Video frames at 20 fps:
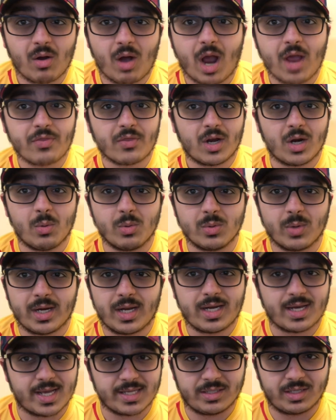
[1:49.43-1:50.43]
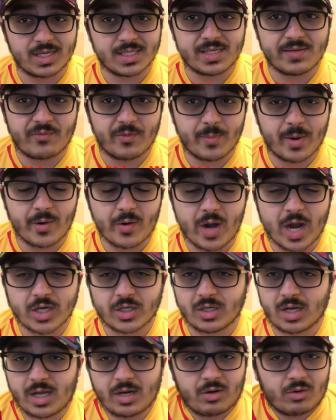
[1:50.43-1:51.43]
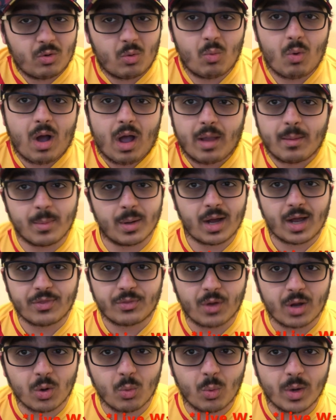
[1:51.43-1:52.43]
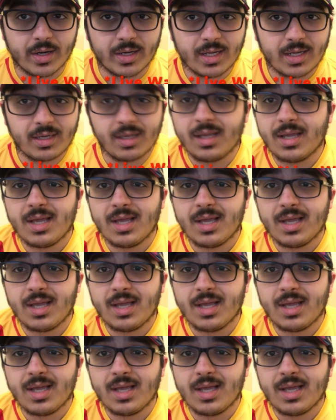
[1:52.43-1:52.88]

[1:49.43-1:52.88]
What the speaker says: I thought it would went in, as you can see from my reaction. I don't know why, but I thought it went in.